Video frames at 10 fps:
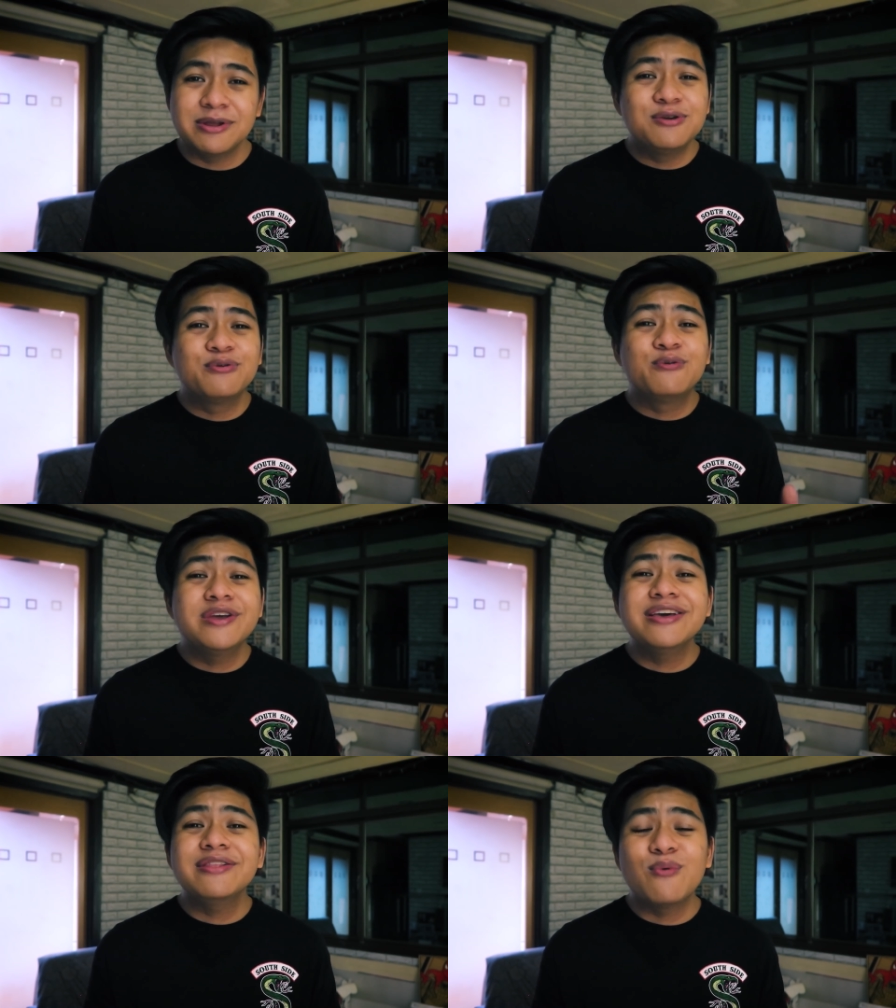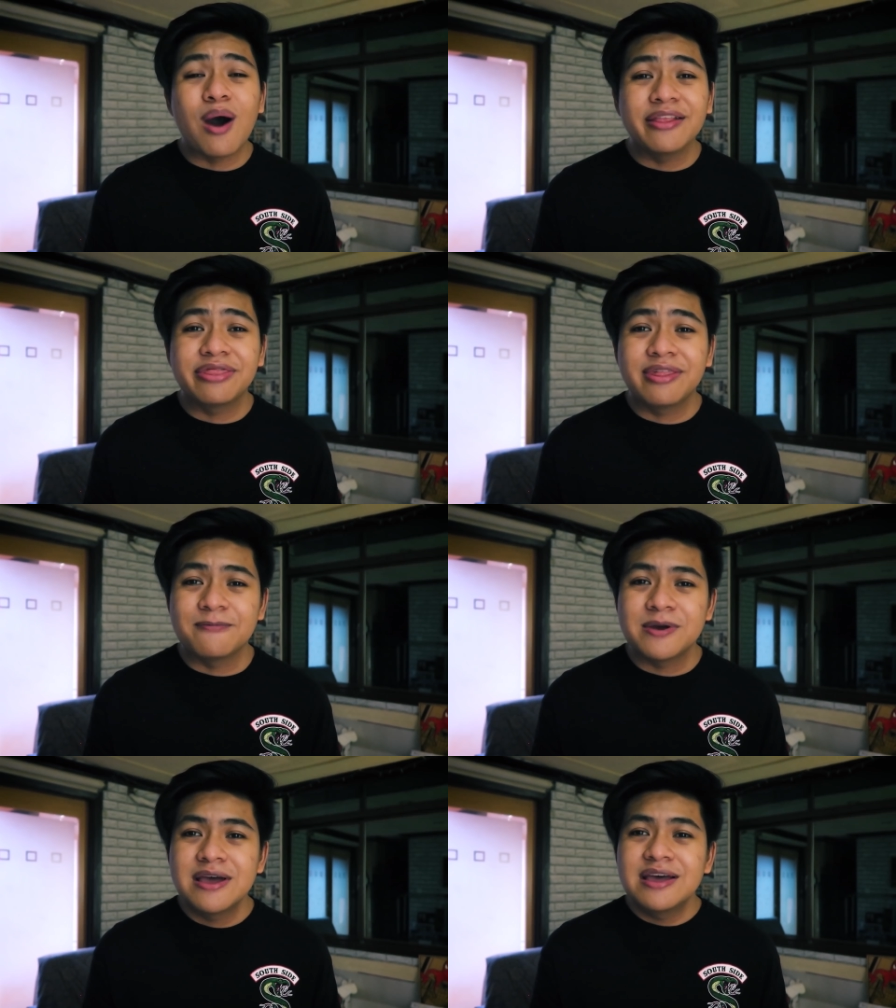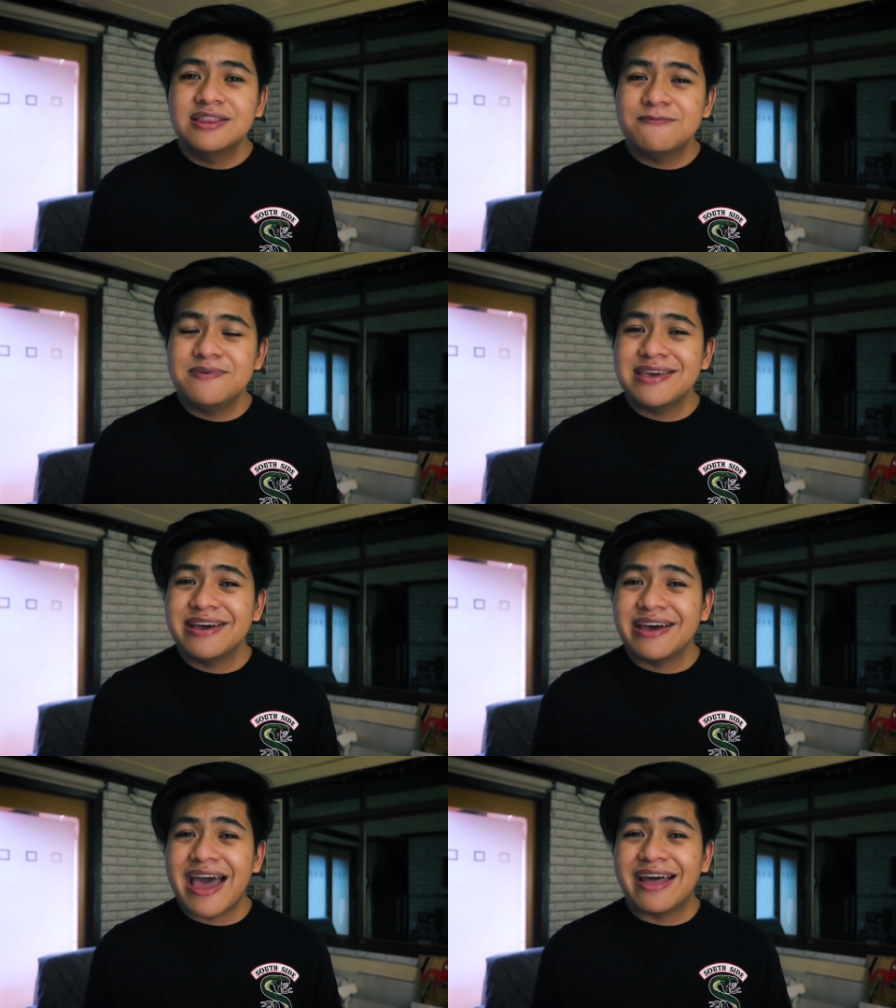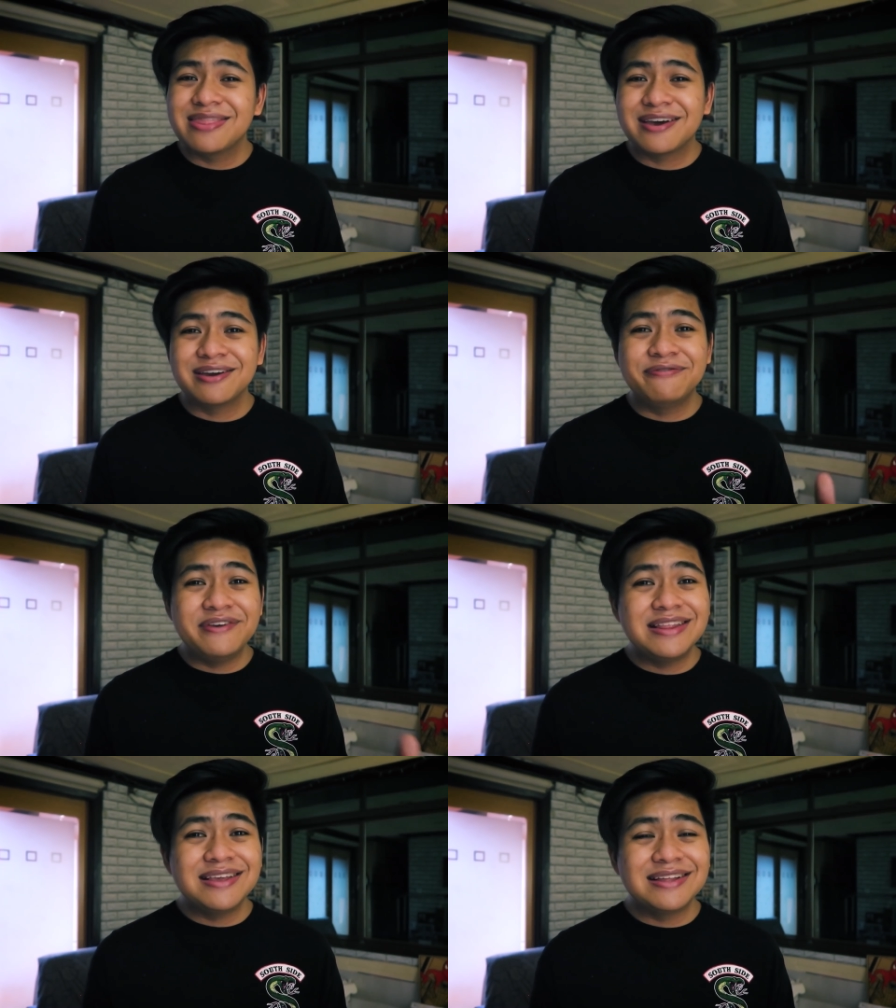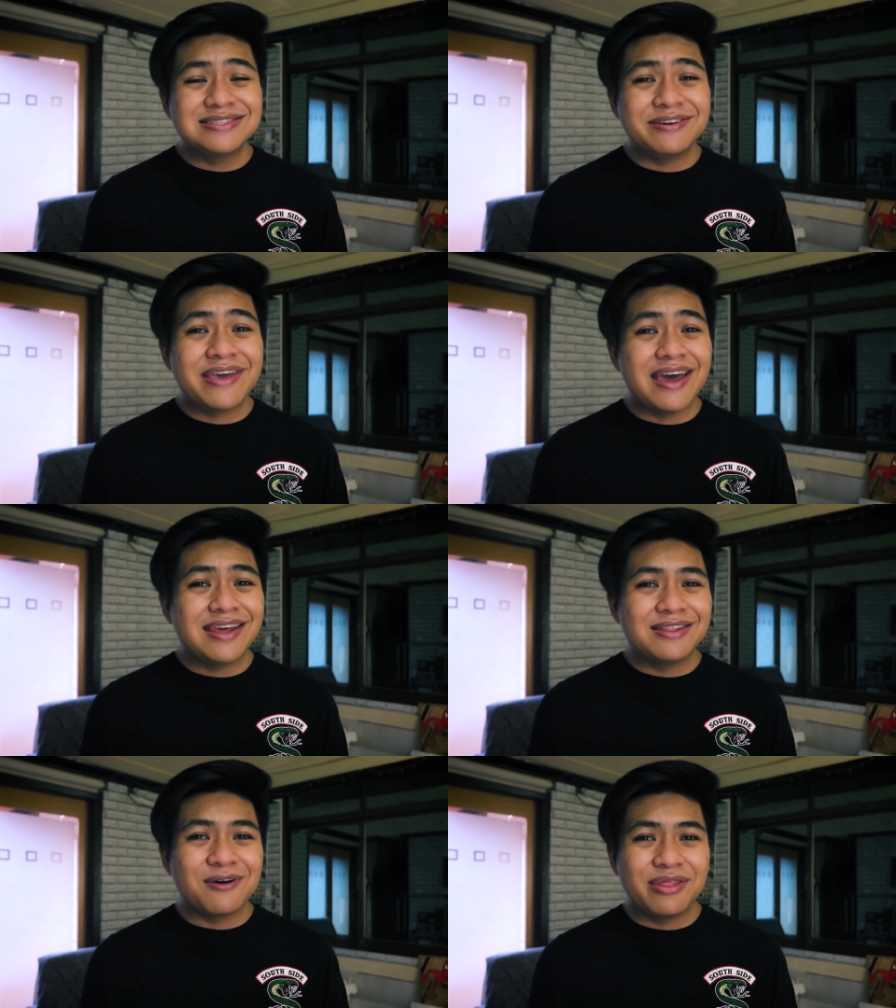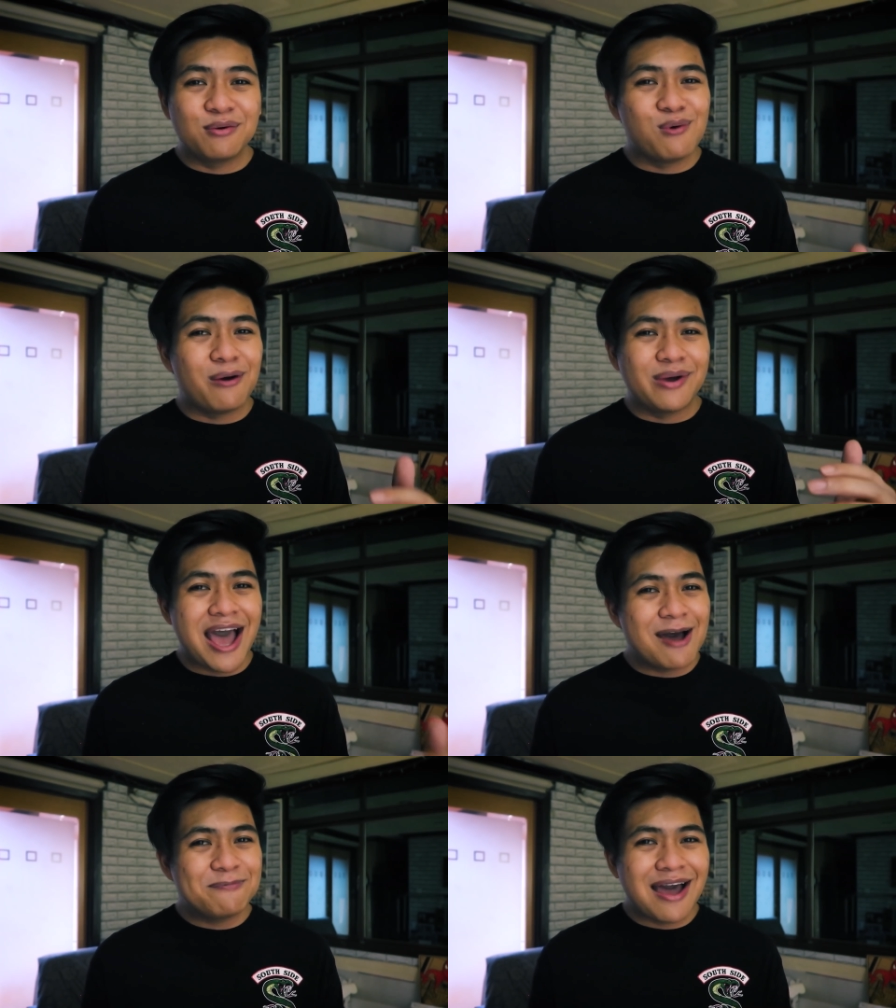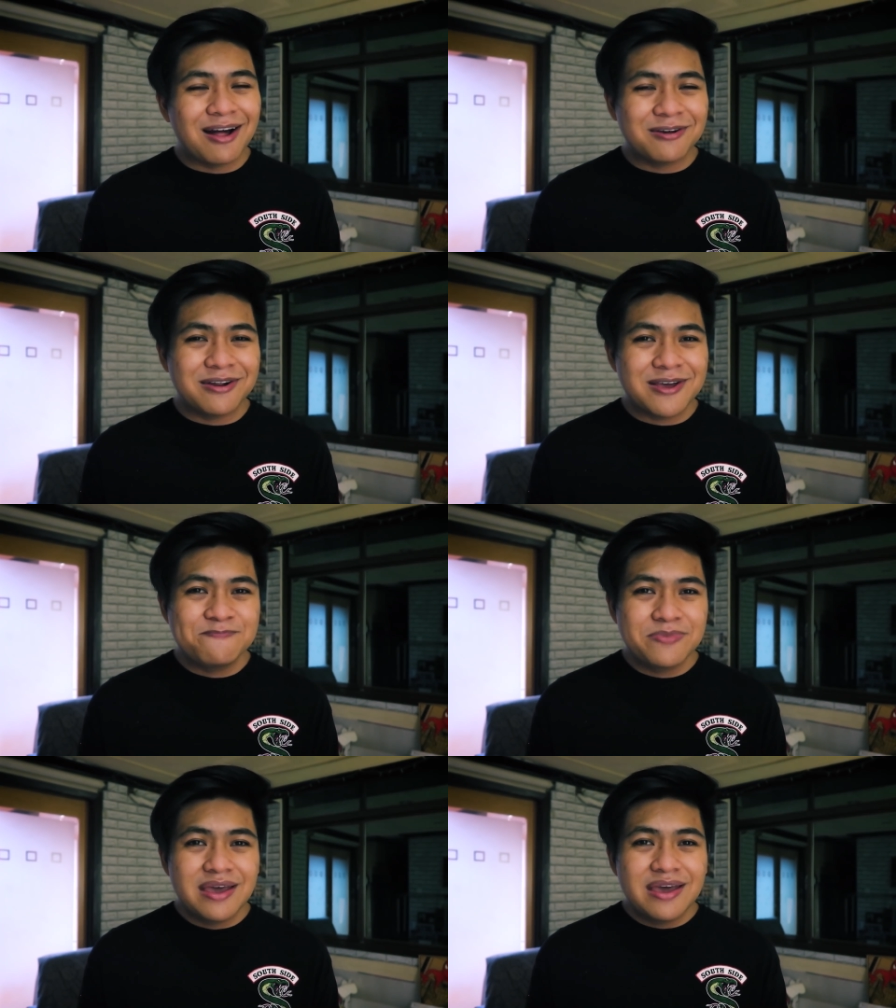but you really want them to be at the convenience of getting it on the Huawei App Gallery,